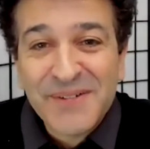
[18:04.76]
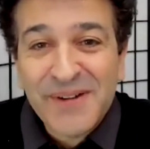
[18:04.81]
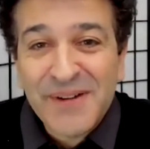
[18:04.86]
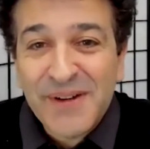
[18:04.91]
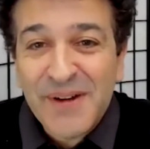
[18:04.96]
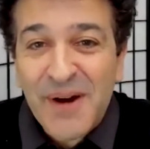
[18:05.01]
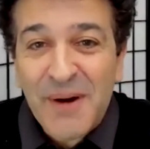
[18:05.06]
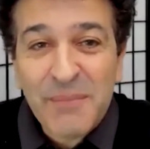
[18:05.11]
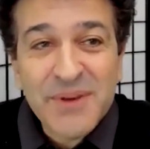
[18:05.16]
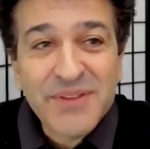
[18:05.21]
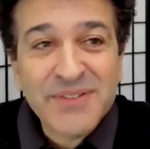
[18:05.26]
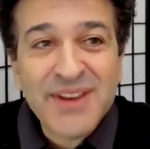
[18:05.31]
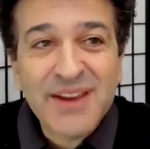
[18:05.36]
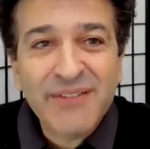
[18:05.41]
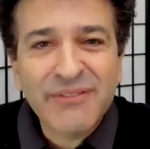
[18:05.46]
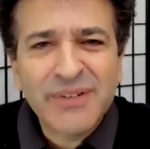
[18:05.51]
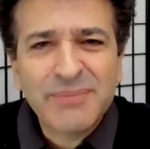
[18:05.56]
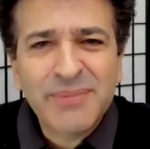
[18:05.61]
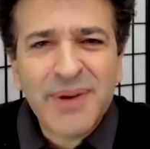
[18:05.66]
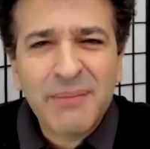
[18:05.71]
almost
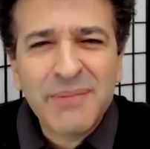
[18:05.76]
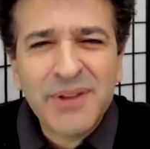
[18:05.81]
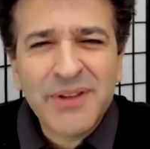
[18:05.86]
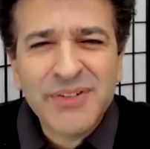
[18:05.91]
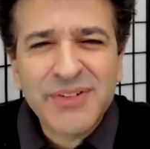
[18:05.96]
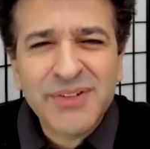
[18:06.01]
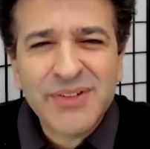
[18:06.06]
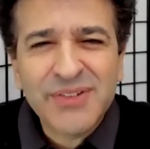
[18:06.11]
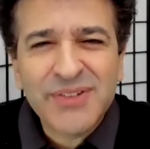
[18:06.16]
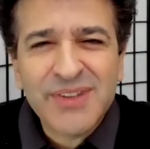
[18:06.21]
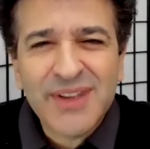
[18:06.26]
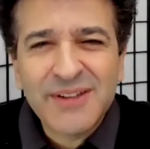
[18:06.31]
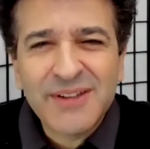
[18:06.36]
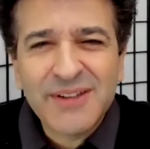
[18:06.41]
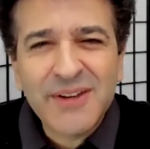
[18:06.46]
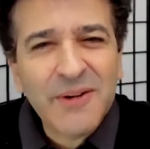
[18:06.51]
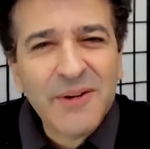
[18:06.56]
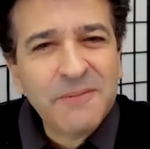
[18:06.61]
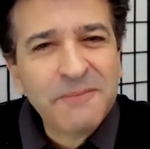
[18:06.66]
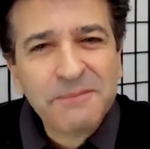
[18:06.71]
every publisher said,
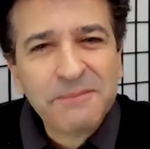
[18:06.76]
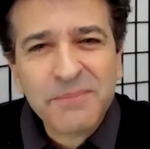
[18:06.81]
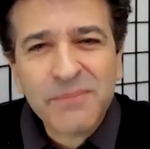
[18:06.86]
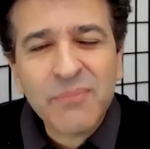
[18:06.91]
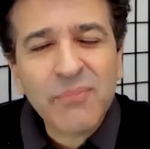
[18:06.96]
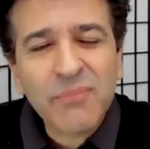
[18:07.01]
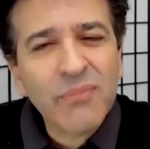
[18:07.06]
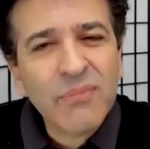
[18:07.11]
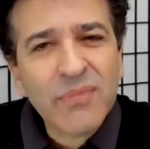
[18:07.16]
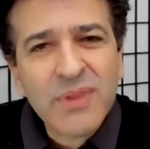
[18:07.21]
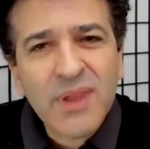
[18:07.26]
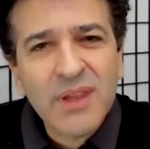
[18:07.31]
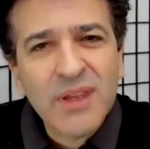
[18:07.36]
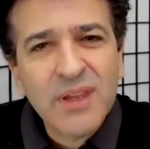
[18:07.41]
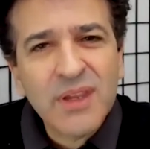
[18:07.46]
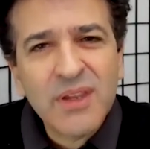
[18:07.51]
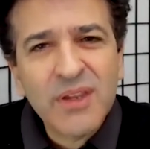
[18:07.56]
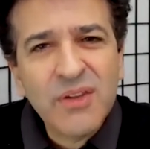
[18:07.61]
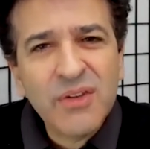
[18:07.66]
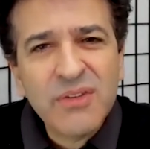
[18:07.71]

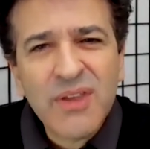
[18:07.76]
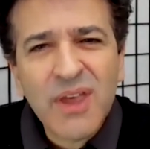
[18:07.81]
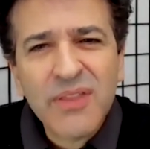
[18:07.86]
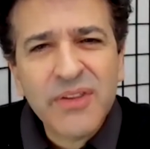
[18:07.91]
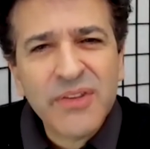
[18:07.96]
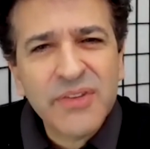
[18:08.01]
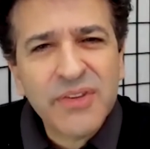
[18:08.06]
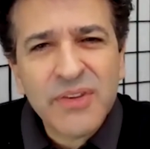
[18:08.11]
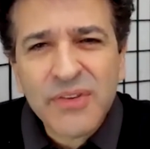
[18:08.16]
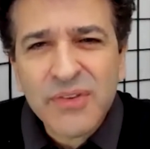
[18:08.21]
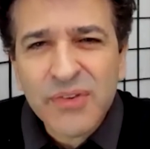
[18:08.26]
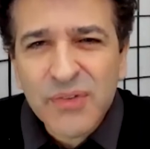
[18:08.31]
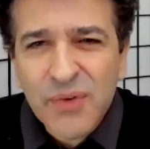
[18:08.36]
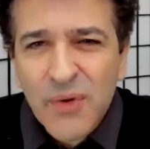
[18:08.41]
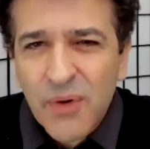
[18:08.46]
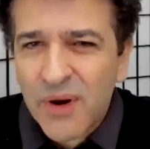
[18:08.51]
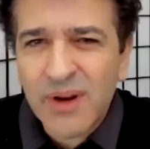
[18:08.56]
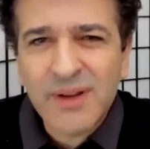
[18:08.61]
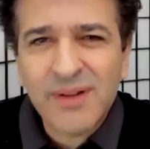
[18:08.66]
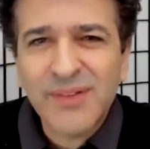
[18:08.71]
you tell these
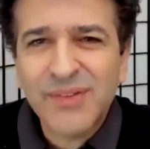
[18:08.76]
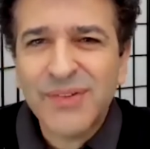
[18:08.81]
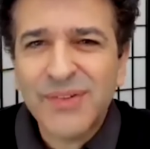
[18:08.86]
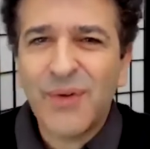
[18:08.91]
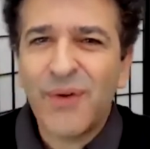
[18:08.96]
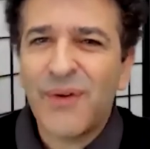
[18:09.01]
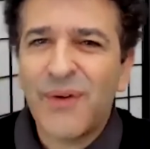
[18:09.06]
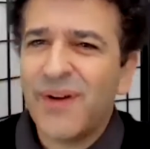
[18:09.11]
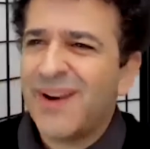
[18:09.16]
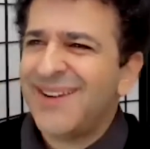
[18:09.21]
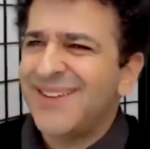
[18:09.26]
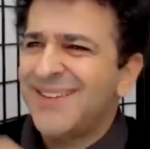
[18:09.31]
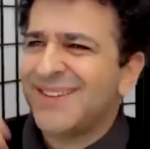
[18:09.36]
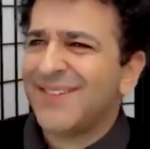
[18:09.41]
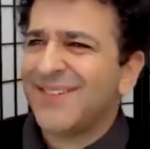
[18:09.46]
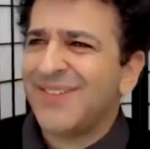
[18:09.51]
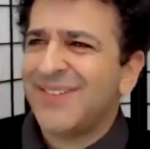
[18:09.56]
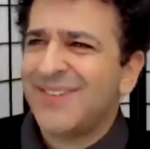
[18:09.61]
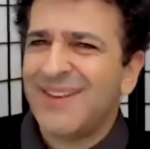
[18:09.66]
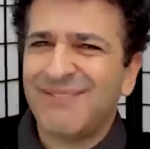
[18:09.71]
historical stories
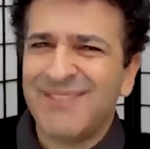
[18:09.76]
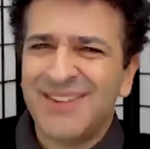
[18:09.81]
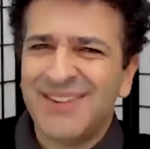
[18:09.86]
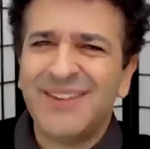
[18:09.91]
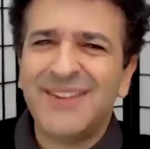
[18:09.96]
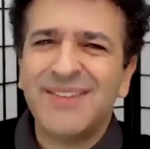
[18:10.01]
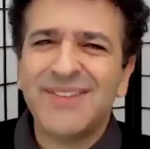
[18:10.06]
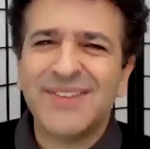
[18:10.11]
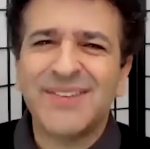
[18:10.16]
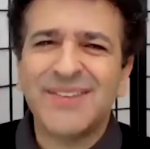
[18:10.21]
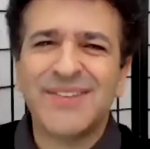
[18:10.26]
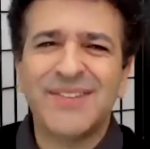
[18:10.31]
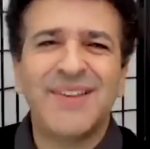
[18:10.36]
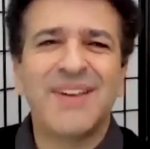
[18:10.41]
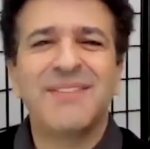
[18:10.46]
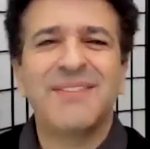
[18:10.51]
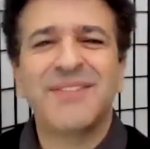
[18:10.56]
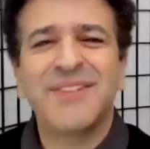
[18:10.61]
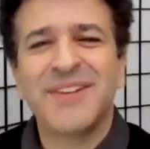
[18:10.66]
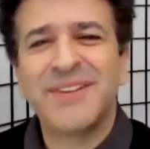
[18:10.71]
of 17th
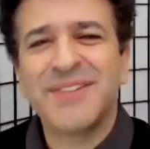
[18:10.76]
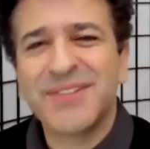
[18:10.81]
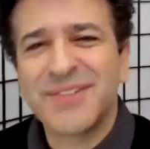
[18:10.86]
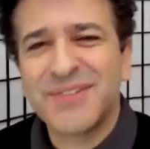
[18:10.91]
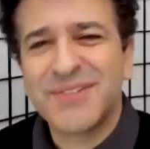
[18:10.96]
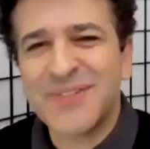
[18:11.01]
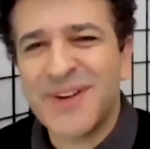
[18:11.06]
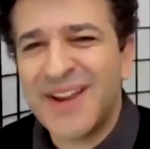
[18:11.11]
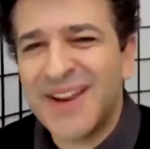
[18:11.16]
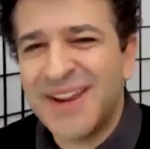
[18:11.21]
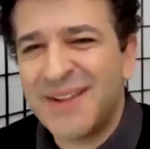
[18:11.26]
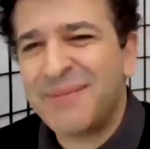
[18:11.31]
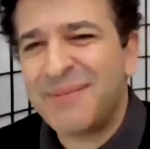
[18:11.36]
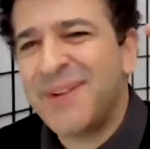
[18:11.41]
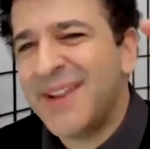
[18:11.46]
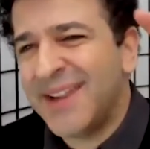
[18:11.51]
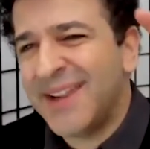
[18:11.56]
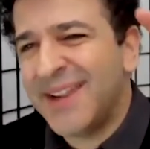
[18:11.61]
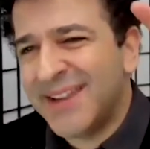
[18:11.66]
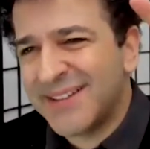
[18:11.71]
century
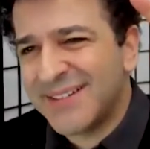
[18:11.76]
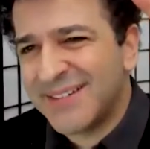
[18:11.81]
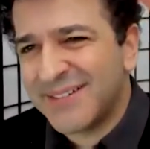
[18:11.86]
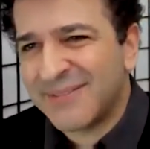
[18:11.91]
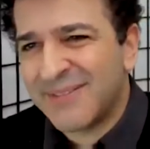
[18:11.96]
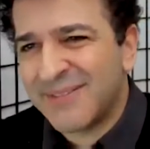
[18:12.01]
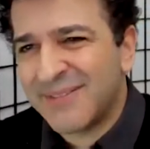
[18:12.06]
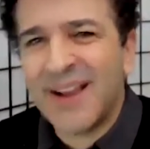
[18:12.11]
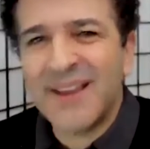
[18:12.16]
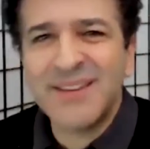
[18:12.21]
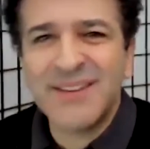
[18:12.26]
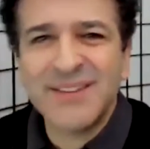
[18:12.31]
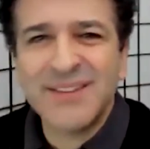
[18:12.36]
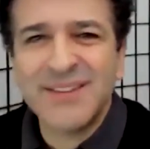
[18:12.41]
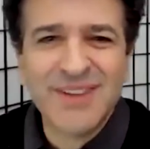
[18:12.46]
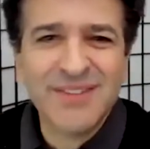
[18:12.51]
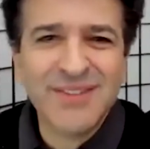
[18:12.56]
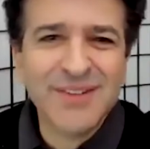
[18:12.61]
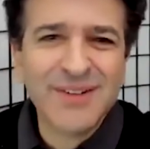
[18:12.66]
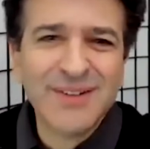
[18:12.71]
astronomy and the rise of
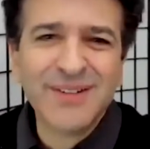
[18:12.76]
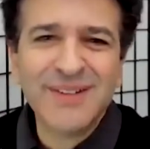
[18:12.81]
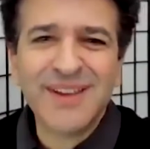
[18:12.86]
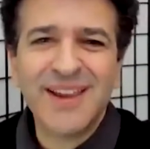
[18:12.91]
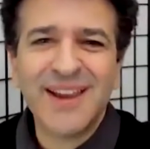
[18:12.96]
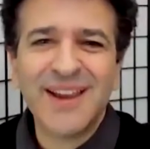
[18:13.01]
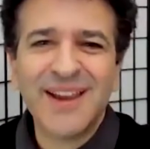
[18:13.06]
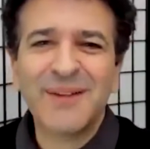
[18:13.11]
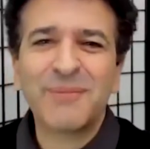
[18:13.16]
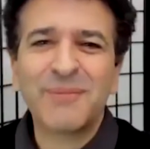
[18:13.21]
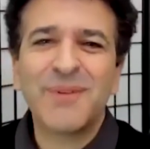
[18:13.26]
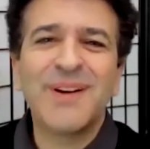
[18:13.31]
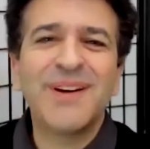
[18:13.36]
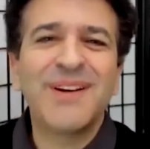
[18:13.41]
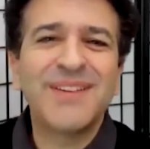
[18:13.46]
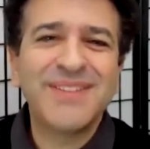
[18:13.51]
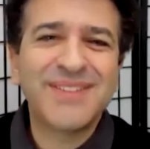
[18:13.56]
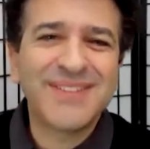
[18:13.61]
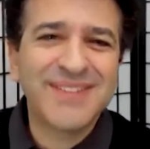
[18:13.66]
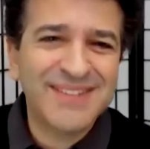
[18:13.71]
digital
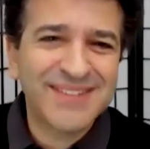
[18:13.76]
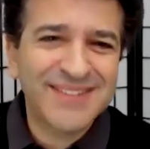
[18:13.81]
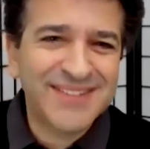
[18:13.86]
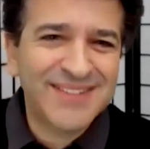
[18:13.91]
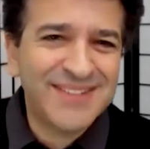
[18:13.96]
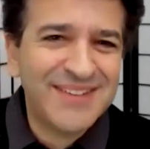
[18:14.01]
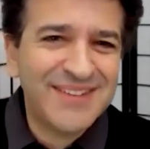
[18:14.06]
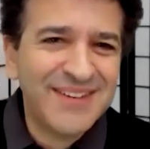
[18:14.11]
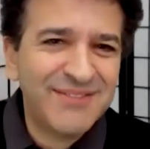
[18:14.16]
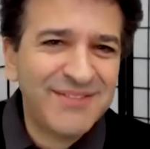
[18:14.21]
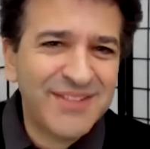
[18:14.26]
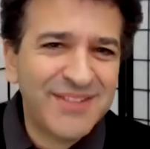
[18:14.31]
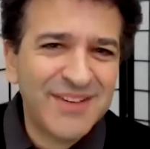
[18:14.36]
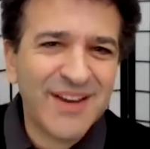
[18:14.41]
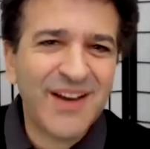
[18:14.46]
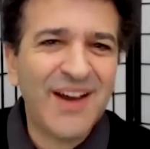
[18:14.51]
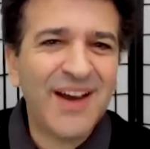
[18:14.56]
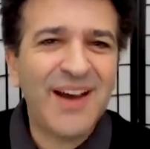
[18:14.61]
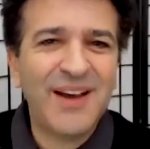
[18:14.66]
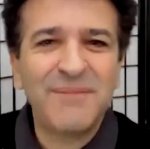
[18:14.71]
cameras and Steve
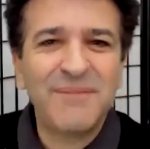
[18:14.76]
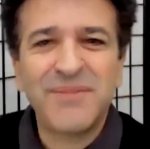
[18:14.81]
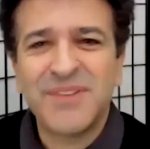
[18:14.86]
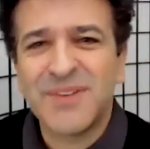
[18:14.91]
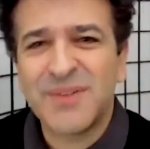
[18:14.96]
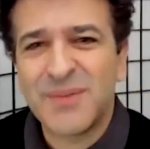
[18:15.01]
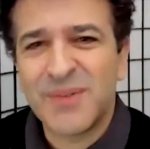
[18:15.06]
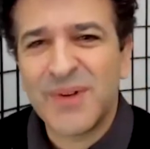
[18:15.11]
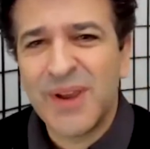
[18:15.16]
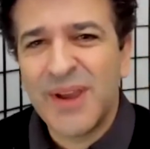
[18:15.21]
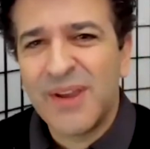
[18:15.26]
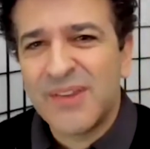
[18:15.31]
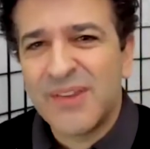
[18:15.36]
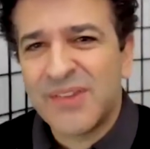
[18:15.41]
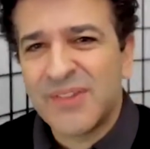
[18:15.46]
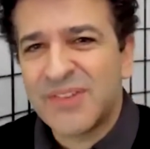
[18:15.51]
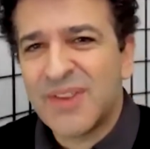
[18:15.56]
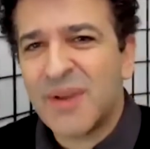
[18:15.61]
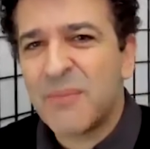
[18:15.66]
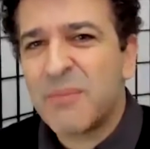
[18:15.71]
Jobs and
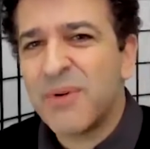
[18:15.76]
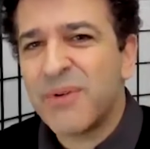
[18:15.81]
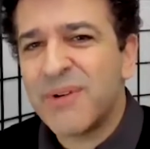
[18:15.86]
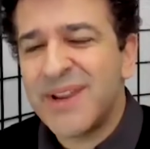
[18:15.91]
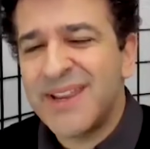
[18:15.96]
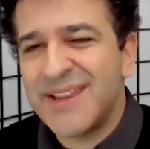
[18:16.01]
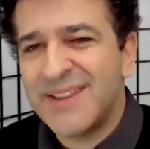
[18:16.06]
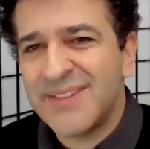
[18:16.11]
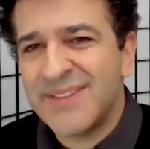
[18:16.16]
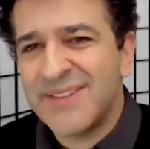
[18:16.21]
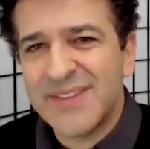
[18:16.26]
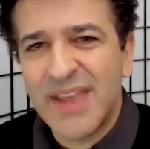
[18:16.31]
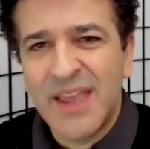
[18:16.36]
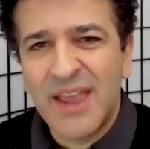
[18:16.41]
submarines,